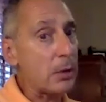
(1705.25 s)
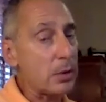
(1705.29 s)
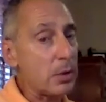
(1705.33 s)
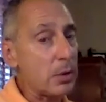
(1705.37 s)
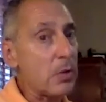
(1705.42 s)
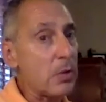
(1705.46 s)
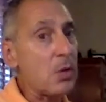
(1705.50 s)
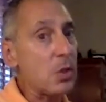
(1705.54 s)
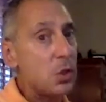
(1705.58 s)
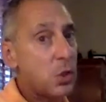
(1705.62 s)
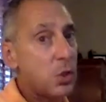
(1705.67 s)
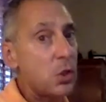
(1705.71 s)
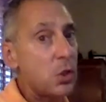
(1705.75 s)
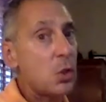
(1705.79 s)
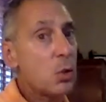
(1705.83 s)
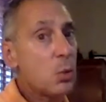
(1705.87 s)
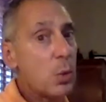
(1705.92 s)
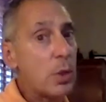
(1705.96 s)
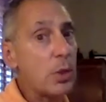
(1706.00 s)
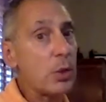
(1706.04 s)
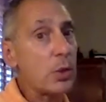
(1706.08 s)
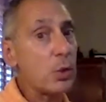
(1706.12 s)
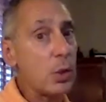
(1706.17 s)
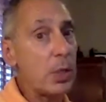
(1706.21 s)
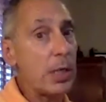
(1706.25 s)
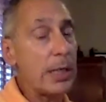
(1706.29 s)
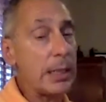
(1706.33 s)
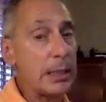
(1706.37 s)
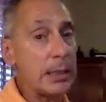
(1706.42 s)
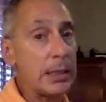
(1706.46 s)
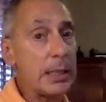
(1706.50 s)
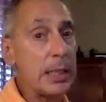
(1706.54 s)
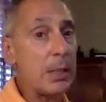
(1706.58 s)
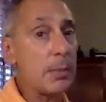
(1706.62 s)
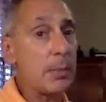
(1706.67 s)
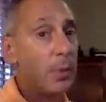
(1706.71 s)
This is the one you got to
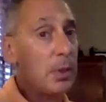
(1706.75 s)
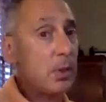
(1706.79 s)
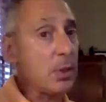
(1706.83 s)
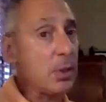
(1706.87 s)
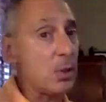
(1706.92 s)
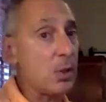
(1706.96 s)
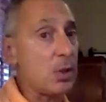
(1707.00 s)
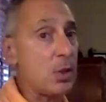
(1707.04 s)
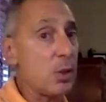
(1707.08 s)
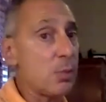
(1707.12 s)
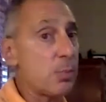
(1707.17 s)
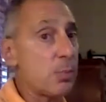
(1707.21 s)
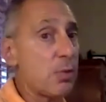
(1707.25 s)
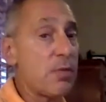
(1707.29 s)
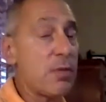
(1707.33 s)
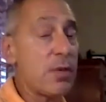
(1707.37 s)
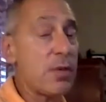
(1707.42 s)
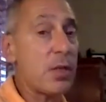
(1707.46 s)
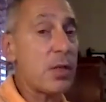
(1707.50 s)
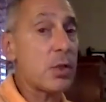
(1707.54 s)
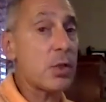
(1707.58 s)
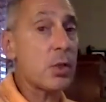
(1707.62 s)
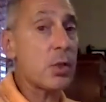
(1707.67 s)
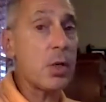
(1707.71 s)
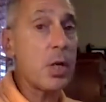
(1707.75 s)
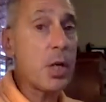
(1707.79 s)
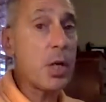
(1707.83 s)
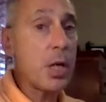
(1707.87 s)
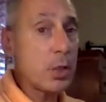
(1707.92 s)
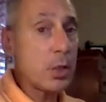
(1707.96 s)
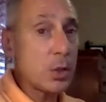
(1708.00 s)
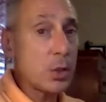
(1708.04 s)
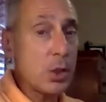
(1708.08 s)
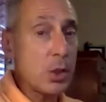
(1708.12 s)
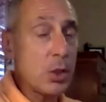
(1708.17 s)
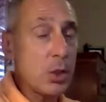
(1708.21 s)
take because this professor,
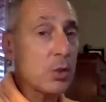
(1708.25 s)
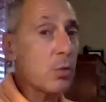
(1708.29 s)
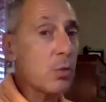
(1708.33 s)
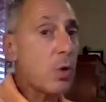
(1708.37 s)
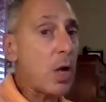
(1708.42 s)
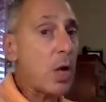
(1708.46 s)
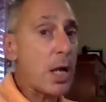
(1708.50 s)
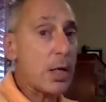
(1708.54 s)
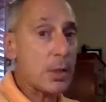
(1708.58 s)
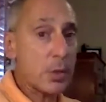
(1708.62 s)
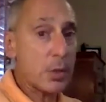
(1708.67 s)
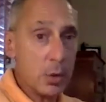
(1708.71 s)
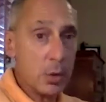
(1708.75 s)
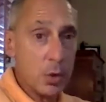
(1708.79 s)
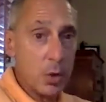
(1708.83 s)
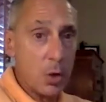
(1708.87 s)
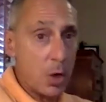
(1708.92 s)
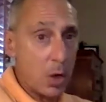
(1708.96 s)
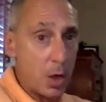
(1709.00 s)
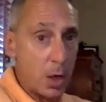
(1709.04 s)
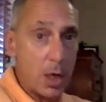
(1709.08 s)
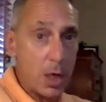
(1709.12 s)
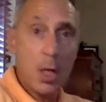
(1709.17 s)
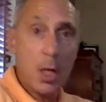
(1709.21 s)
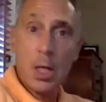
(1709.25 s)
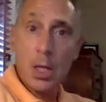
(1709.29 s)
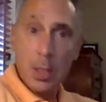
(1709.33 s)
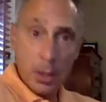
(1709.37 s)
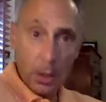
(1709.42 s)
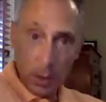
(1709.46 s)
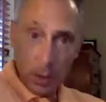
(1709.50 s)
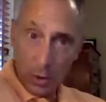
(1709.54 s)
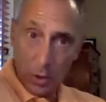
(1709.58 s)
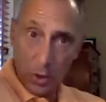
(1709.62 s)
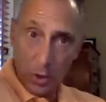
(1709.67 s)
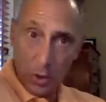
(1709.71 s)
she's a rock star.
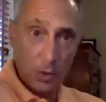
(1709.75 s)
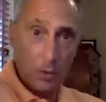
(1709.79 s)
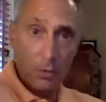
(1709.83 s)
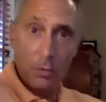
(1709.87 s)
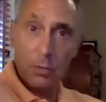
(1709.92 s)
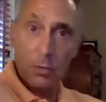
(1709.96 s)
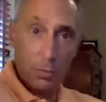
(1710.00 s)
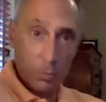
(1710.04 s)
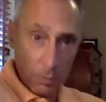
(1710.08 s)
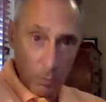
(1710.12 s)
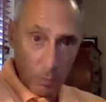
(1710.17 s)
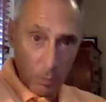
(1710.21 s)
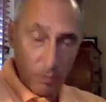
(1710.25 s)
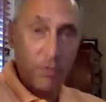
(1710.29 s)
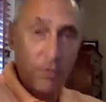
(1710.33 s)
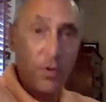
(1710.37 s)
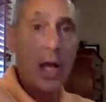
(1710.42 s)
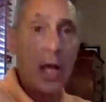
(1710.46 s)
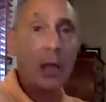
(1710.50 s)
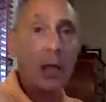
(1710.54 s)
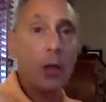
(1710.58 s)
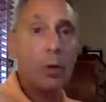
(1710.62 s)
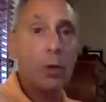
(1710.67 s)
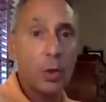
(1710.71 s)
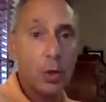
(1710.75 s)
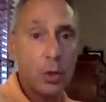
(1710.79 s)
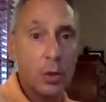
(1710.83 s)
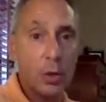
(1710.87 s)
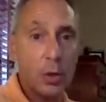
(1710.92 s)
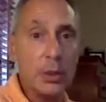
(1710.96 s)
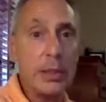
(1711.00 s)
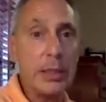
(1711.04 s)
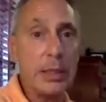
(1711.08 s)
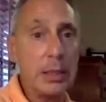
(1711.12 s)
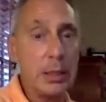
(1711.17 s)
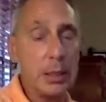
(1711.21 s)
Follow her
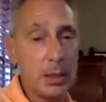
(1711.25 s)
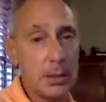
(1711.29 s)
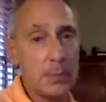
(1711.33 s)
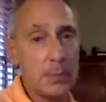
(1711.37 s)
lead.